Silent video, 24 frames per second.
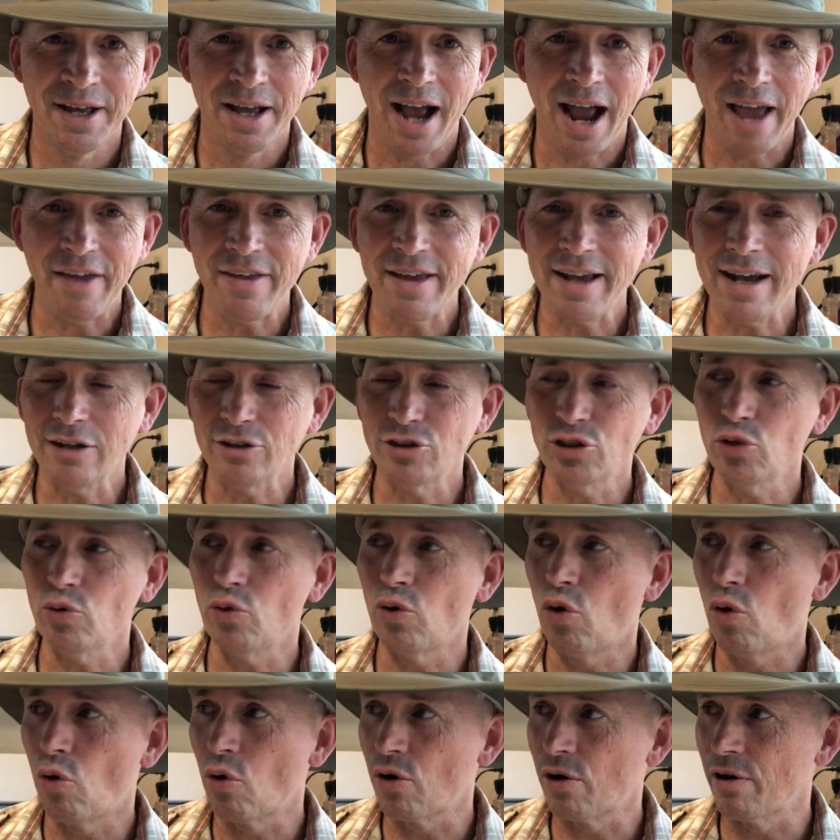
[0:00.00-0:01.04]
I think I'll do
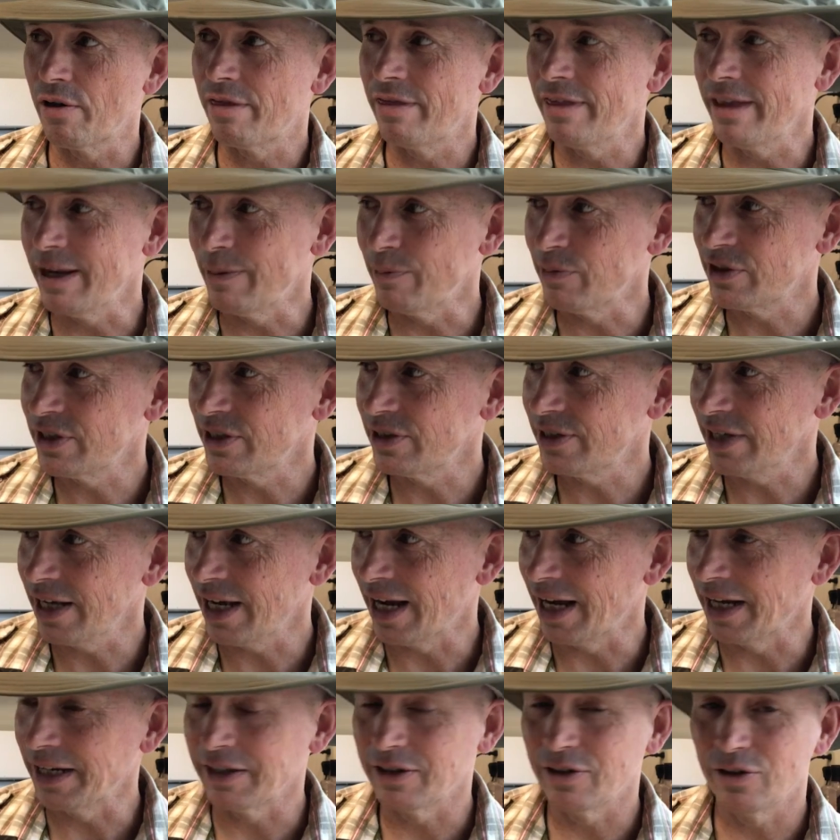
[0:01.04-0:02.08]
a horror themed
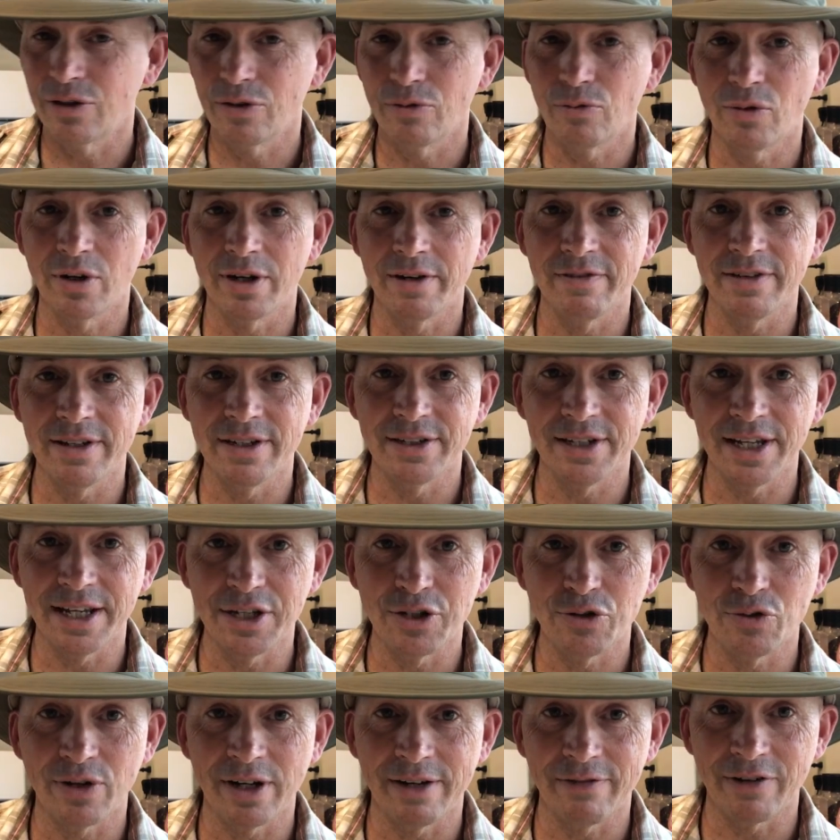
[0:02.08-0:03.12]
tag one of these
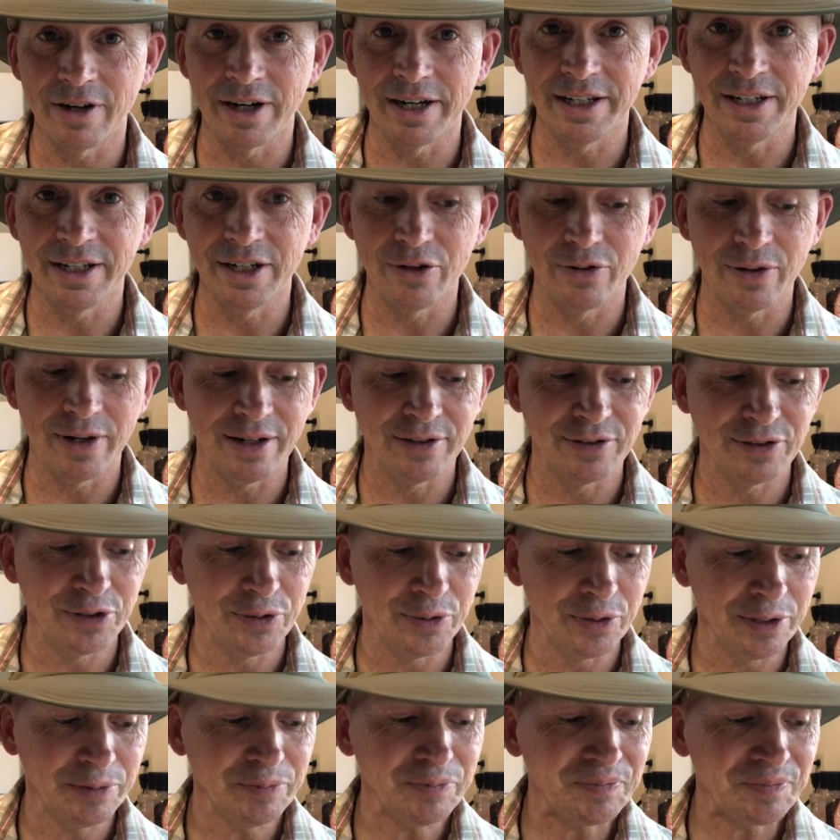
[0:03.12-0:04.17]
days whenever I get around to it.